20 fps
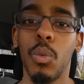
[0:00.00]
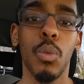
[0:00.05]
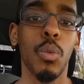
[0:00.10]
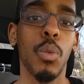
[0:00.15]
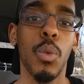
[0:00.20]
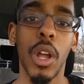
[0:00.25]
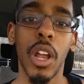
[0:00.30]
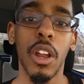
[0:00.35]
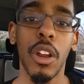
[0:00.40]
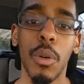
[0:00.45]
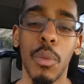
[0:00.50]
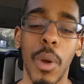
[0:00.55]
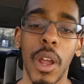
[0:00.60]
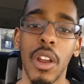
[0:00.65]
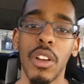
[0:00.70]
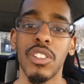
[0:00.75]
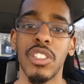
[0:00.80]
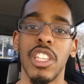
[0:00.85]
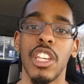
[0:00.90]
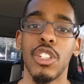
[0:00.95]
where
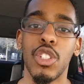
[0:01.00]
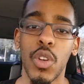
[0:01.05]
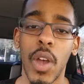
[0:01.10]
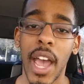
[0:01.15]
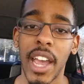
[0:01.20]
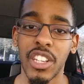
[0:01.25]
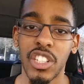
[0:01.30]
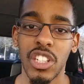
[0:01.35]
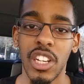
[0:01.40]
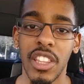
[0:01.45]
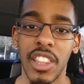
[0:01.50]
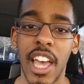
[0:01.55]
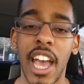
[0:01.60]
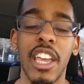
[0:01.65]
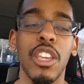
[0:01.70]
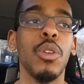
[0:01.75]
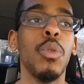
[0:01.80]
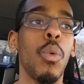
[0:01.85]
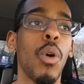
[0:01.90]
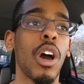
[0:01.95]
where is the attraction in
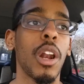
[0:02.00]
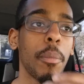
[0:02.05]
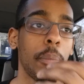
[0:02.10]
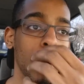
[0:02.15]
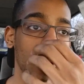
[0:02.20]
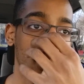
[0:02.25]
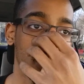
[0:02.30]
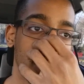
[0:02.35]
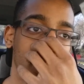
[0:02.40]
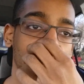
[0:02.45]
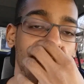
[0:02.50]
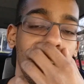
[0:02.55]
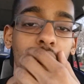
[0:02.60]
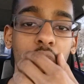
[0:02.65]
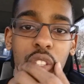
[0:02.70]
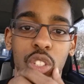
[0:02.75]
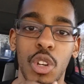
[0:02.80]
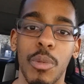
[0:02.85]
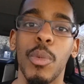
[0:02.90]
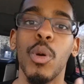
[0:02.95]
that? You want a person
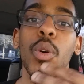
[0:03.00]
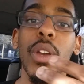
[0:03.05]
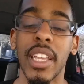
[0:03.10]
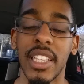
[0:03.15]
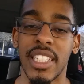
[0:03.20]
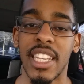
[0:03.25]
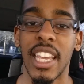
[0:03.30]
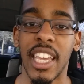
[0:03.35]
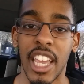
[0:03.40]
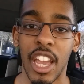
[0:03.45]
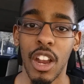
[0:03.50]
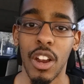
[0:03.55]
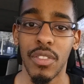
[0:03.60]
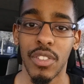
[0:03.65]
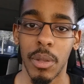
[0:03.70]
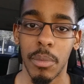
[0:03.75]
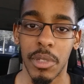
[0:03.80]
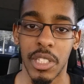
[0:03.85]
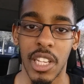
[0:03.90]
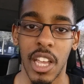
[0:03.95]
long term who can take care
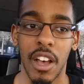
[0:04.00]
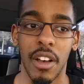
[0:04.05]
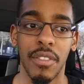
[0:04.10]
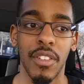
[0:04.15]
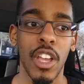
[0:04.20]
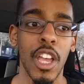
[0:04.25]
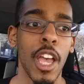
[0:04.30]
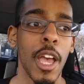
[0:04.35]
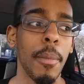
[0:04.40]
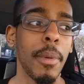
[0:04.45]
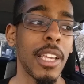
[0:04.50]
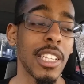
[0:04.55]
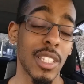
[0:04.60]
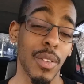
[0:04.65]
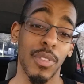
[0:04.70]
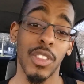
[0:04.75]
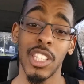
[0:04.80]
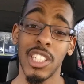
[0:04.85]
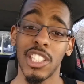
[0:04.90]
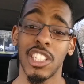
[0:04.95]
of themselves.
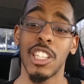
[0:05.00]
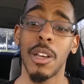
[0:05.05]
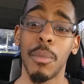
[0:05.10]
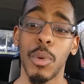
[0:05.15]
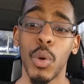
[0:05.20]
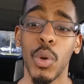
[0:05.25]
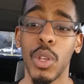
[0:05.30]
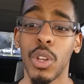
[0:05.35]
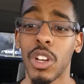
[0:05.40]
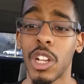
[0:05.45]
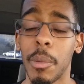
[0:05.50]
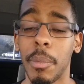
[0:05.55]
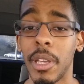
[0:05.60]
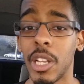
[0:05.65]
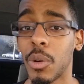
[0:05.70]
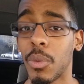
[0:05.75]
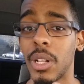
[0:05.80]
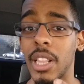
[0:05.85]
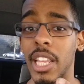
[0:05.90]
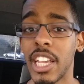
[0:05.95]
Because if this is someone who you're going to
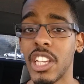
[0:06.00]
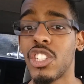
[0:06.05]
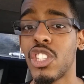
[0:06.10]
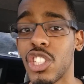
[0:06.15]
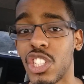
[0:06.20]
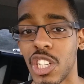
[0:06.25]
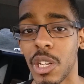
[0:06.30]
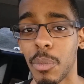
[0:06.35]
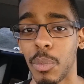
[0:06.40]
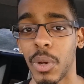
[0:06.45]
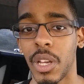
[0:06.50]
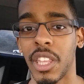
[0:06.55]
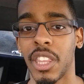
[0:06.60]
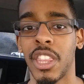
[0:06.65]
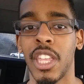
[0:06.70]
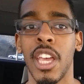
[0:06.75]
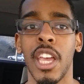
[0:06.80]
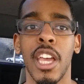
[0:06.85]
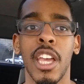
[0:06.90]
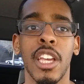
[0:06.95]
be in a relationship
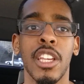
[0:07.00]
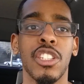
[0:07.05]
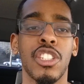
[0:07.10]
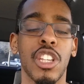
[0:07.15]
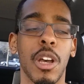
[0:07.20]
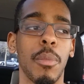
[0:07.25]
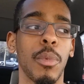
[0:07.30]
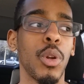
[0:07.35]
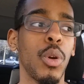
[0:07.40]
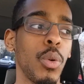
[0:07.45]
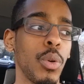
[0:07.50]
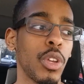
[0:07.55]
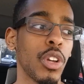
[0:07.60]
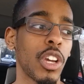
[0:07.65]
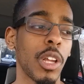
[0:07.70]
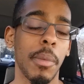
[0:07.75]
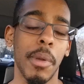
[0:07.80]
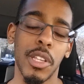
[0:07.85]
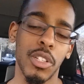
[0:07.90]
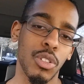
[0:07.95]
with, someone who
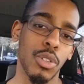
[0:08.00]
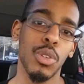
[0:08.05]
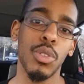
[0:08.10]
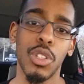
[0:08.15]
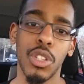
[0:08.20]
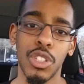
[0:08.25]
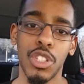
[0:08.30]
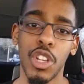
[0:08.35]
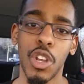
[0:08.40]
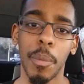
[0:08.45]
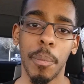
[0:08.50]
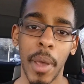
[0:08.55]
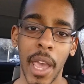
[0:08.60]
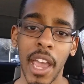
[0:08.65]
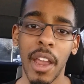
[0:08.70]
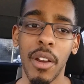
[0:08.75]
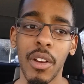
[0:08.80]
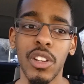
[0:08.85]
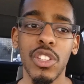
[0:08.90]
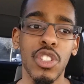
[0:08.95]
you're going to be introducing to your
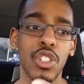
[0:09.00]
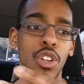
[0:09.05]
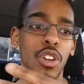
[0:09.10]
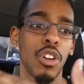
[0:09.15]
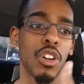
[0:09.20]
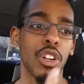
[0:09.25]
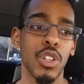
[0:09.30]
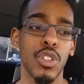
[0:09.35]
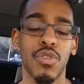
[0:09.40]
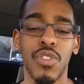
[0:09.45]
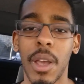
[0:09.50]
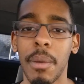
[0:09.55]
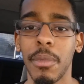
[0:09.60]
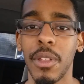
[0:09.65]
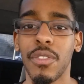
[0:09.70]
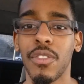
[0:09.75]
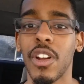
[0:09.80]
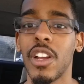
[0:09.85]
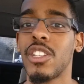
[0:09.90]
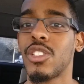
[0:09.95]
parents, your close
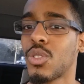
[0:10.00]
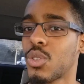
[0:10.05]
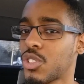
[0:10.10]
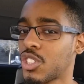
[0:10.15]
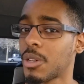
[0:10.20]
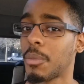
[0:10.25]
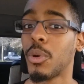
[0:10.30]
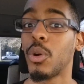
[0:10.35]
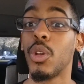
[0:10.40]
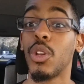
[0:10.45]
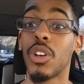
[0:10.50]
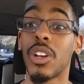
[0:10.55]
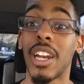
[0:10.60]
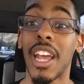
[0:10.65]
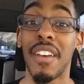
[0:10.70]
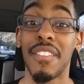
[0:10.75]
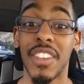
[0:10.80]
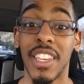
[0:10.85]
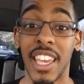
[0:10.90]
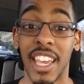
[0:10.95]
family friends, or someone who you're going
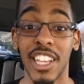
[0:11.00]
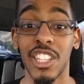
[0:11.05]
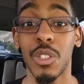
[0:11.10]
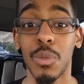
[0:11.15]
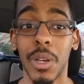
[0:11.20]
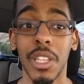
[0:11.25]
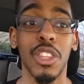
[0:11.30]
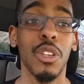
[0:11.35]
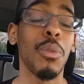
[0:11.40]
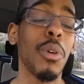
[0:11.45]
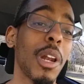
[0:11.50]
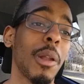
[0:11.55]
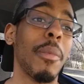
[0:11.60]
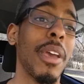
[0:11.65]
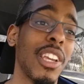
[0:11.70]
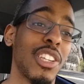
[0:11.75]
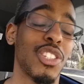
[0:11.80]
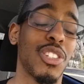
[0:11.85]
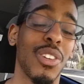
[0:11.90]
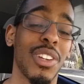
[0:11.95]
to have kids with, you want to
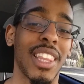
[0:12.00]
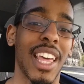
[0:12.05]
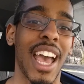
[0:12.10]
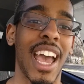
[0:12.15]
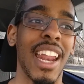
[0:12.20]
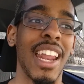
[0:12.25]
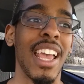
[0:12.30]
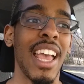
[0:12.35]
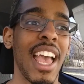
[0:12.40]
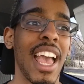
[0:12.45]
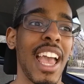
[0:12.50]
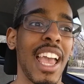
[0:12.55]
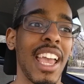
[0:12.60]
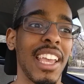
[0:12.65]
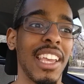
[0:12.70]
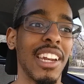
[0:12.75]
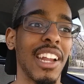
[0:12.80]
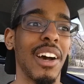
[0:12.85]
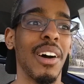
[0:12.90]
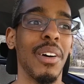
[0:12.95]
make sure that,
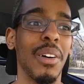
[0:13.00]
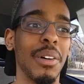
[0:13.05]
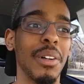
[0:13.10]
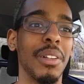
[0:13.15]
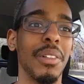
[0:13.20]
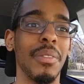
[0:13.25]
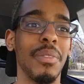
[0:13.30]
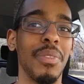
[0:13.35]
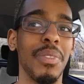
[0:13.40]
you know,